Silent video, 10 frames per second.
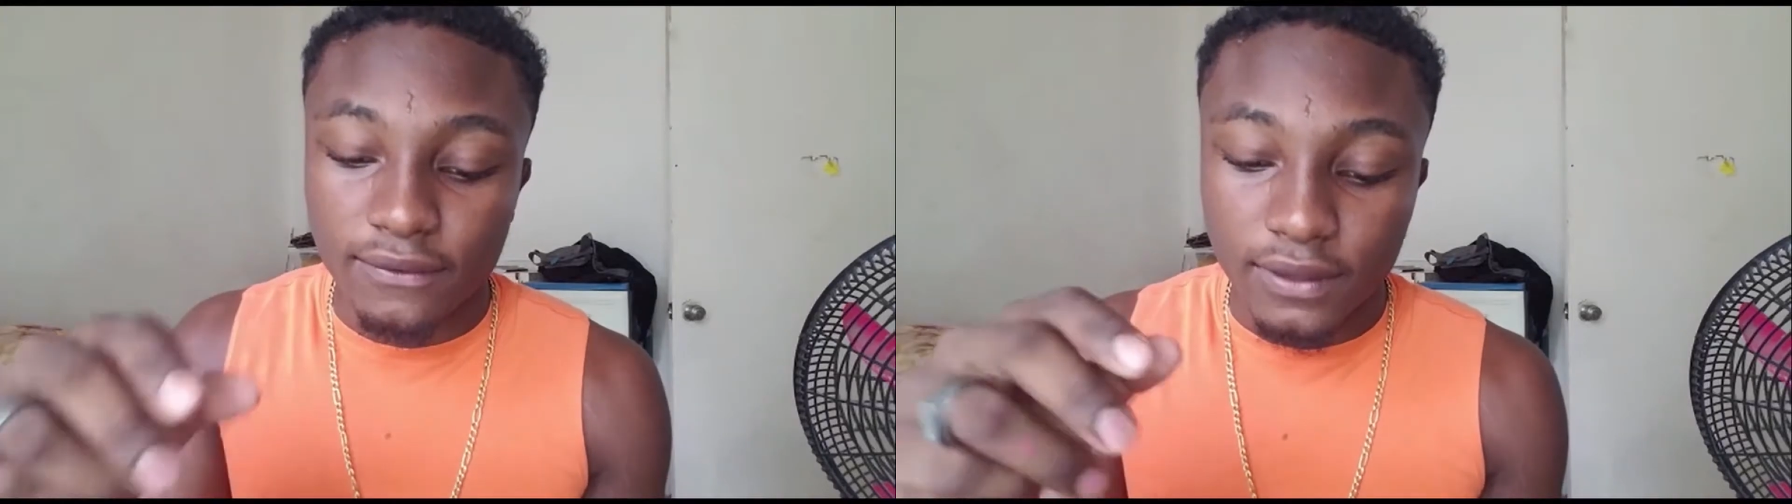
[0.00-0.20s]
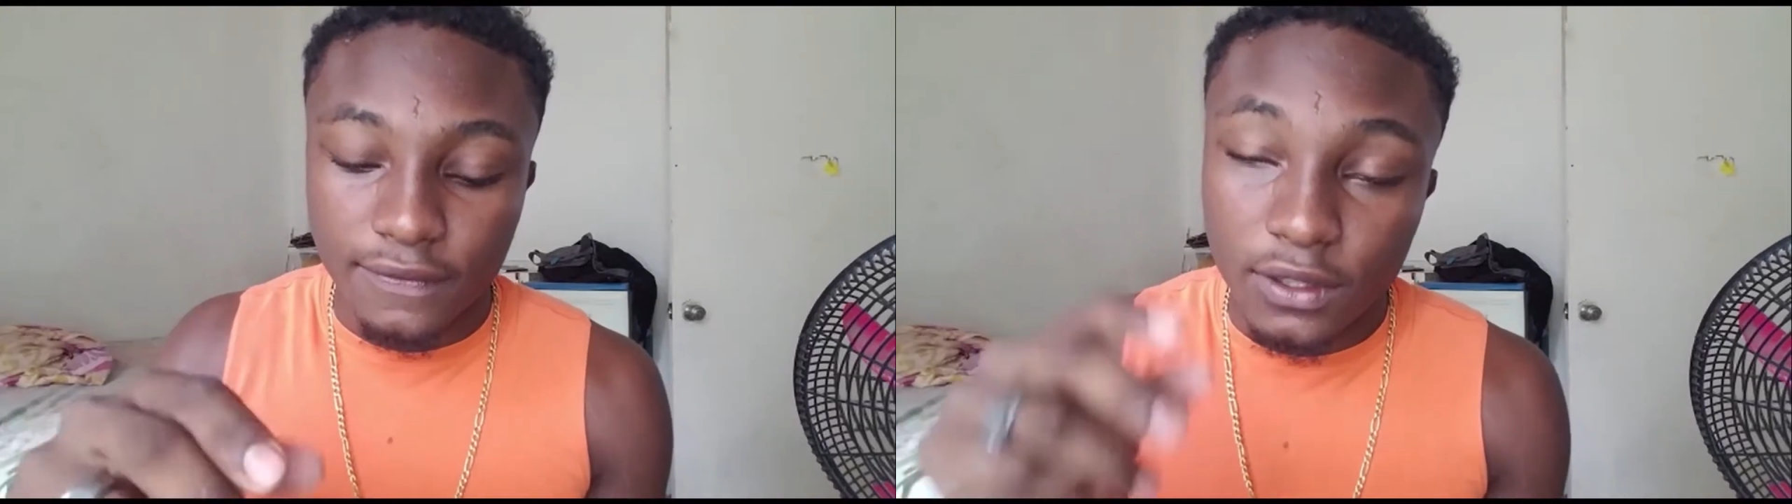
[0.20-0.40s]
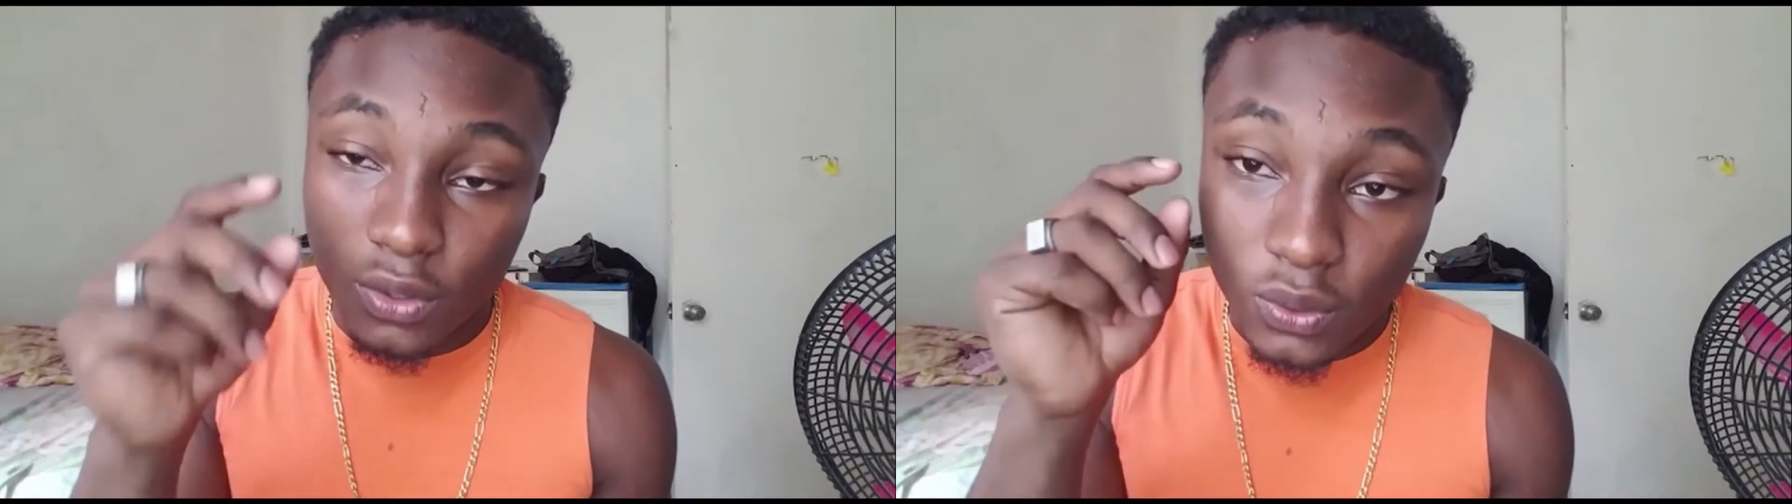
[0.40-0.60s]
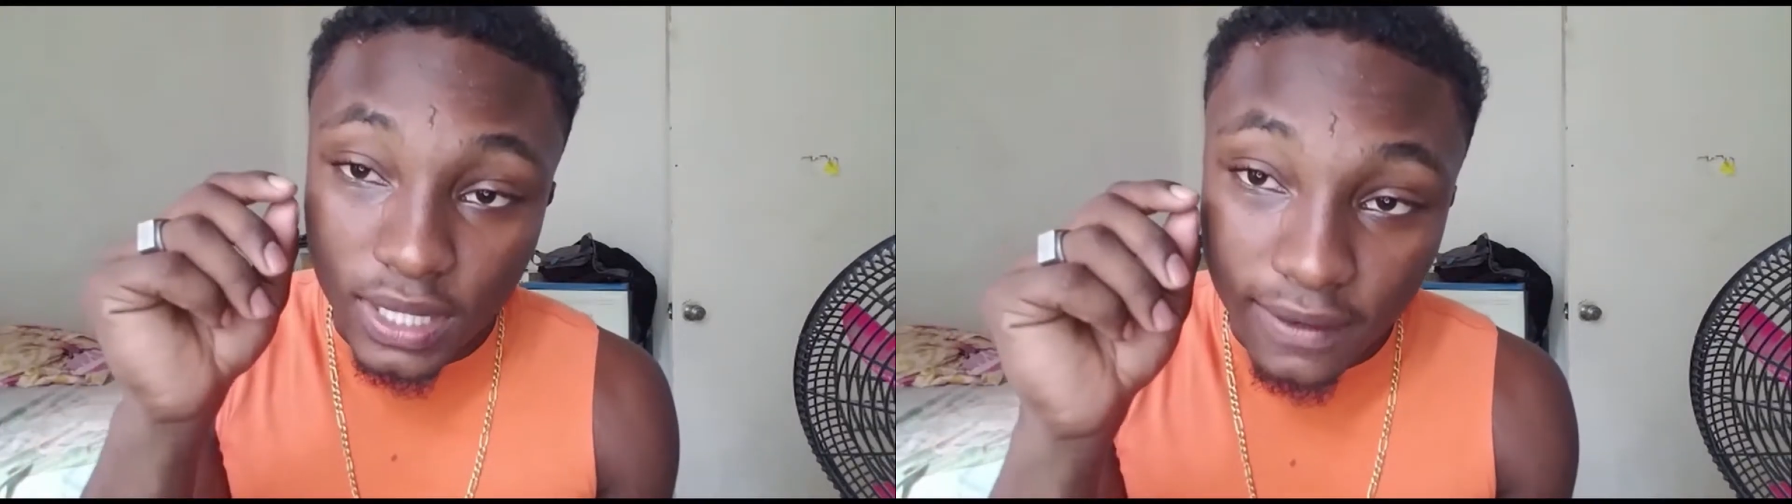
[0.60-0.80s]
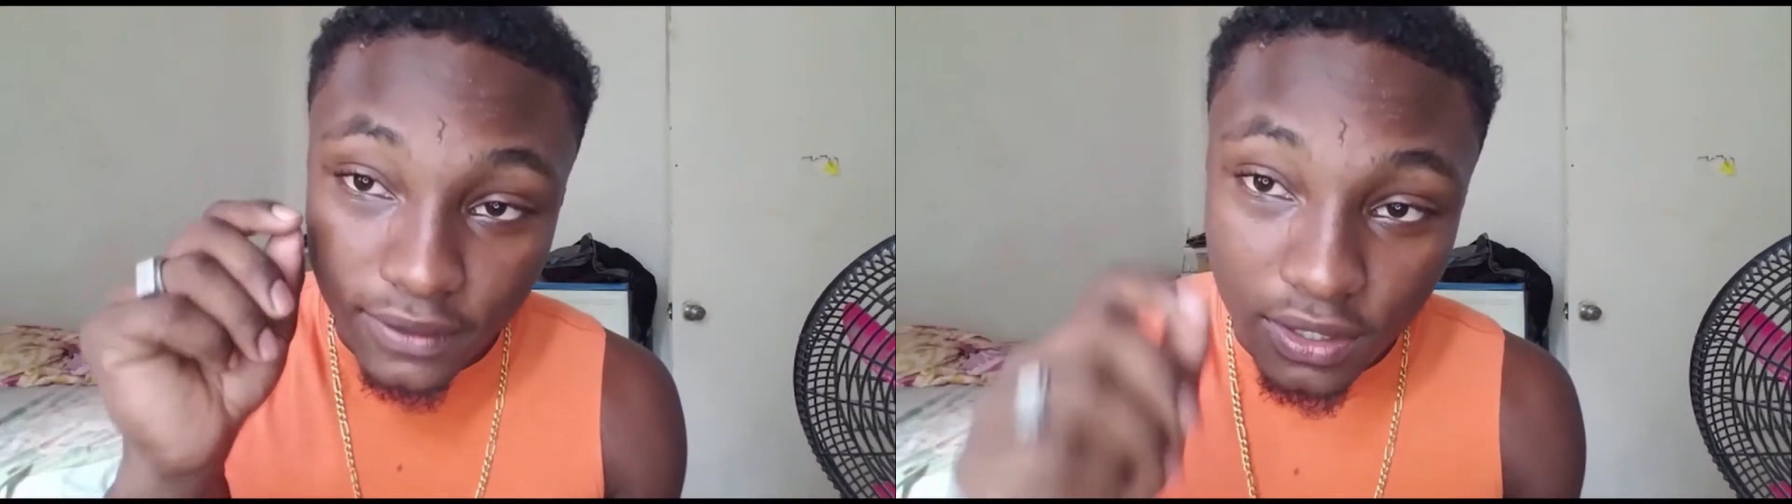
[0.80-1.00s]
If you don't
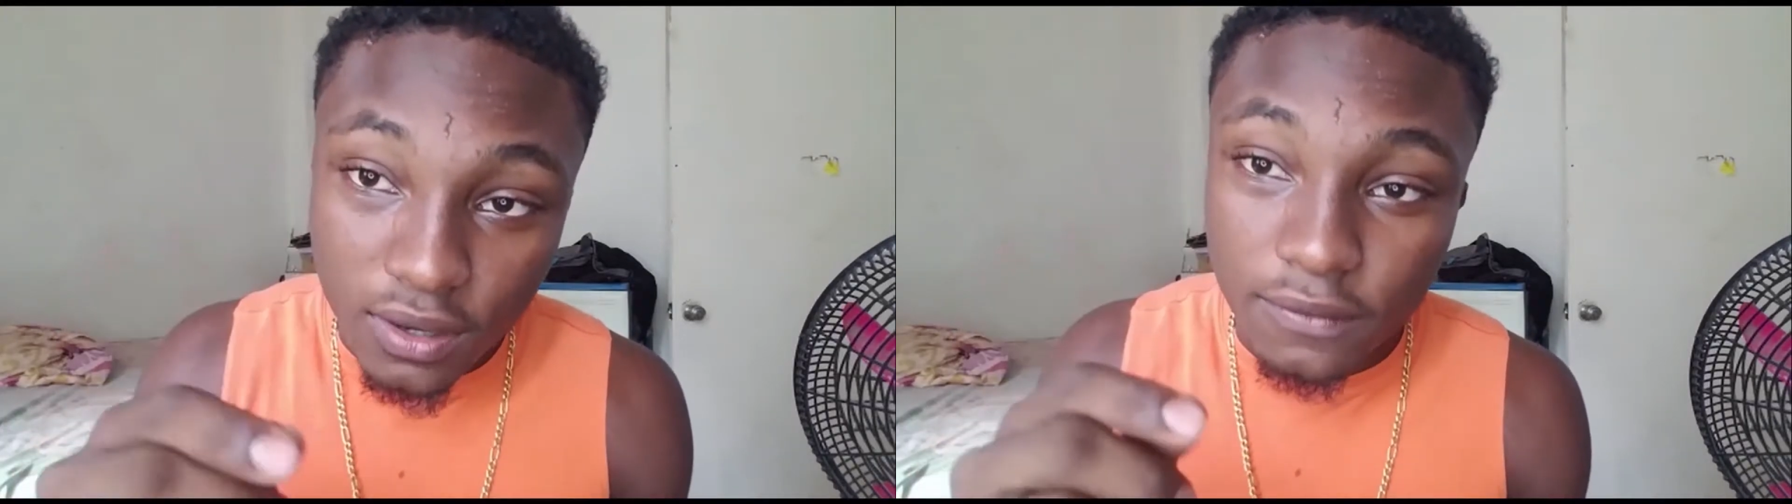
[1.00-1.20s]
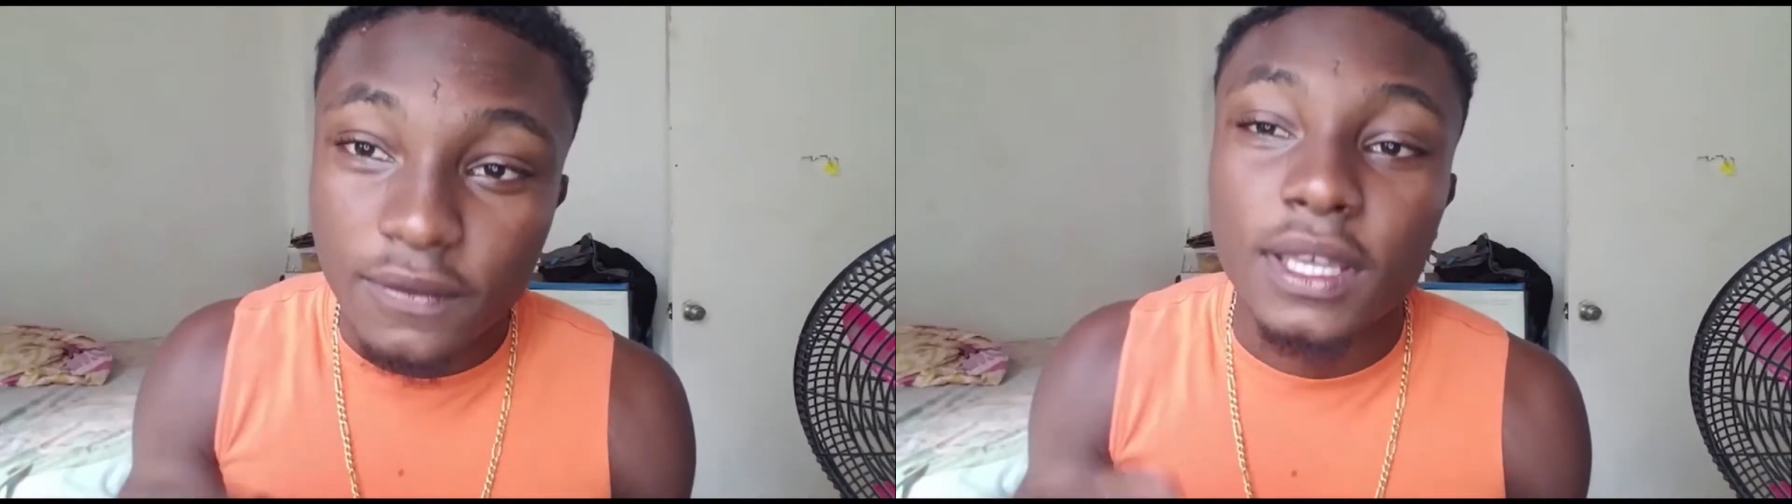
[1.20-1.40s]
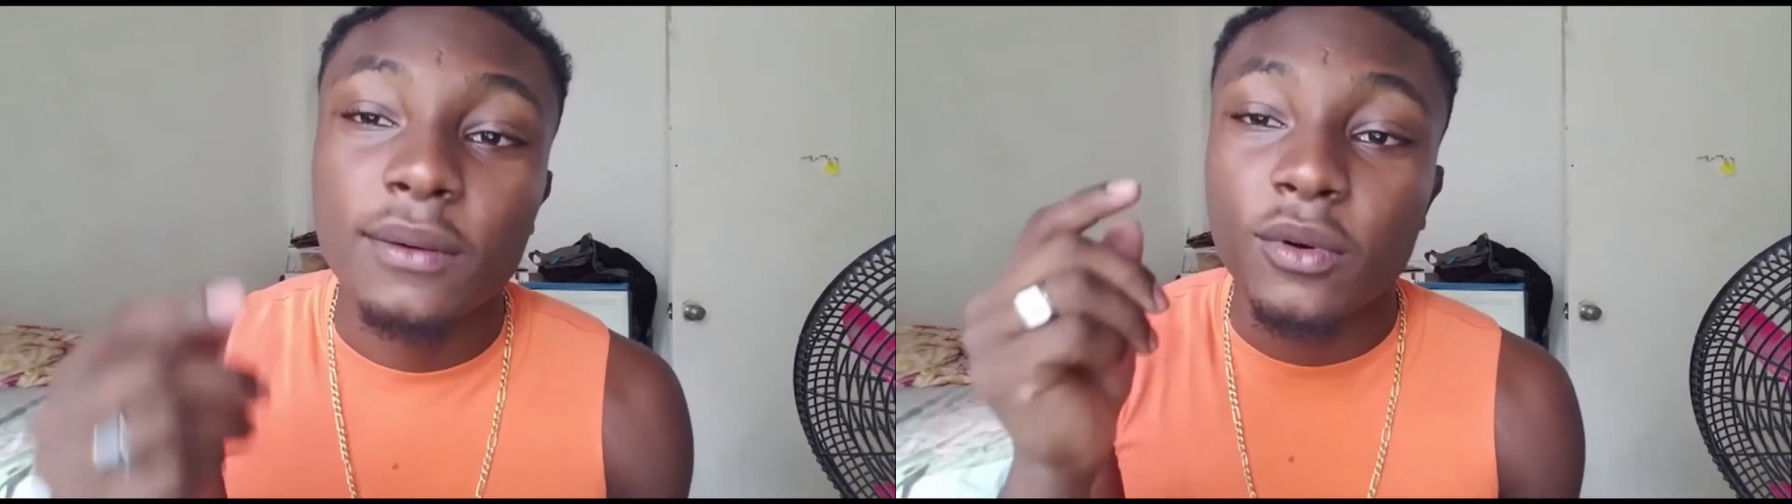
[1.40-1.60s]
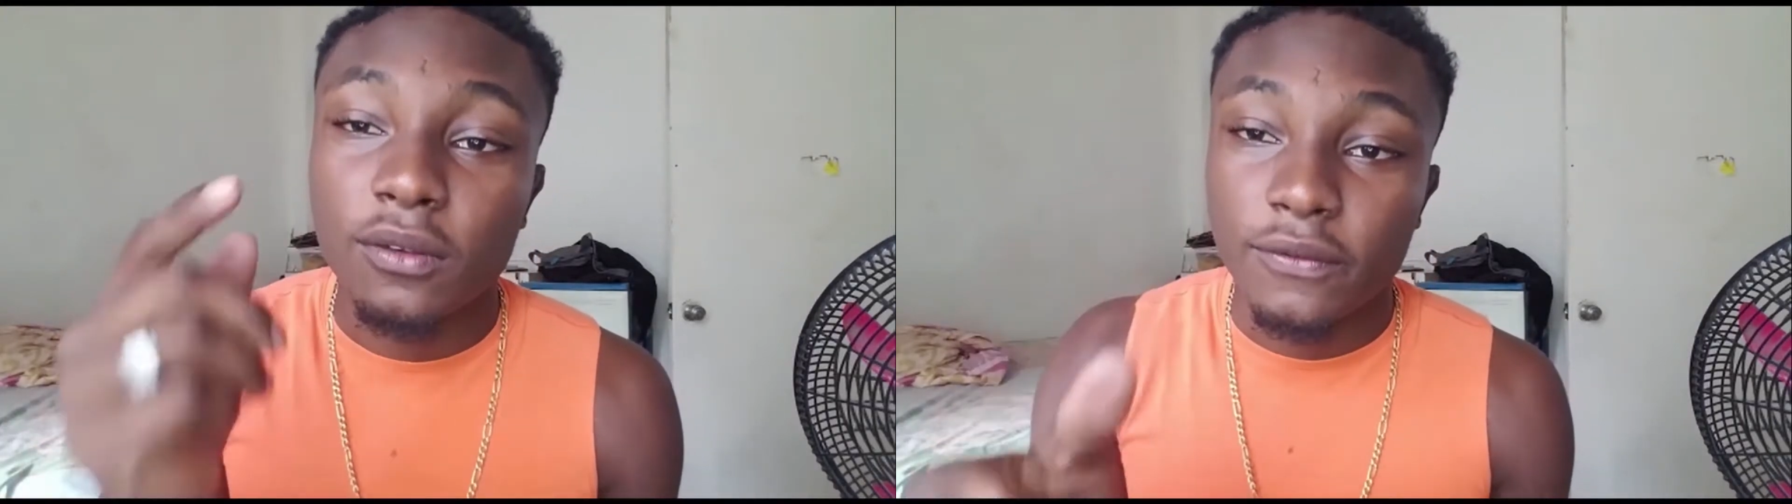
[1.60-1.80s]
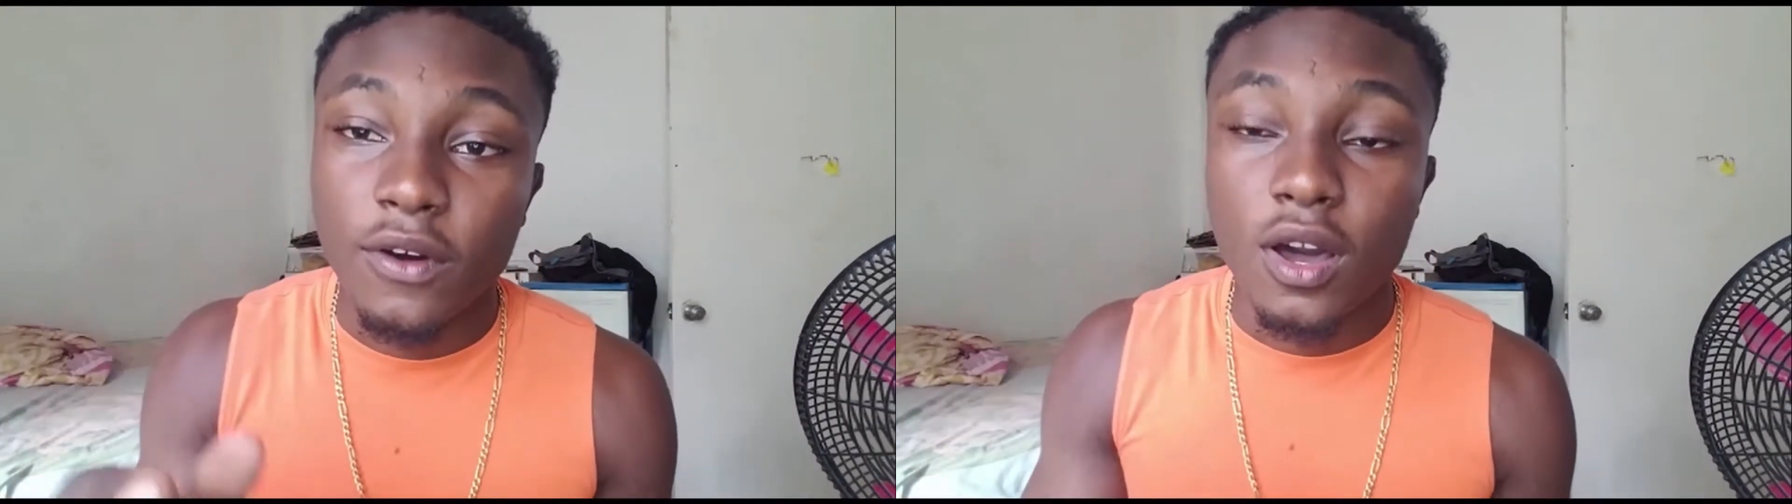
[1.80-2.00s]
have enough, it will
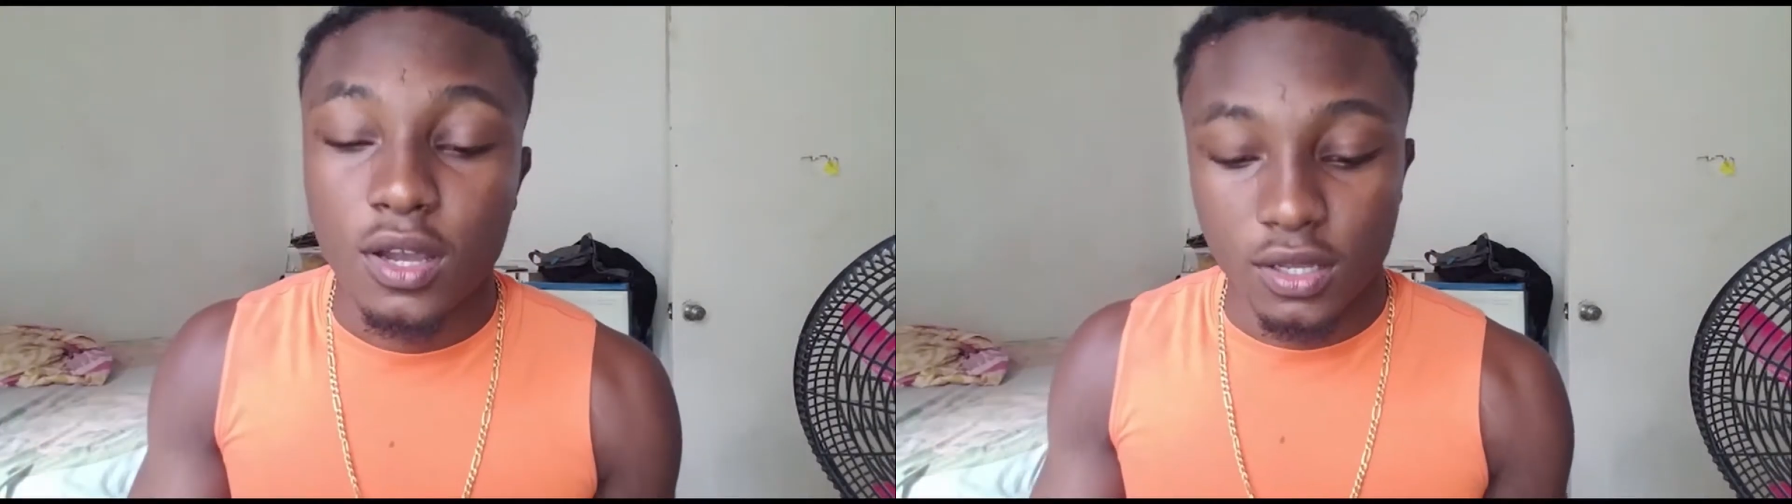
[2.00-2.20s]
fall.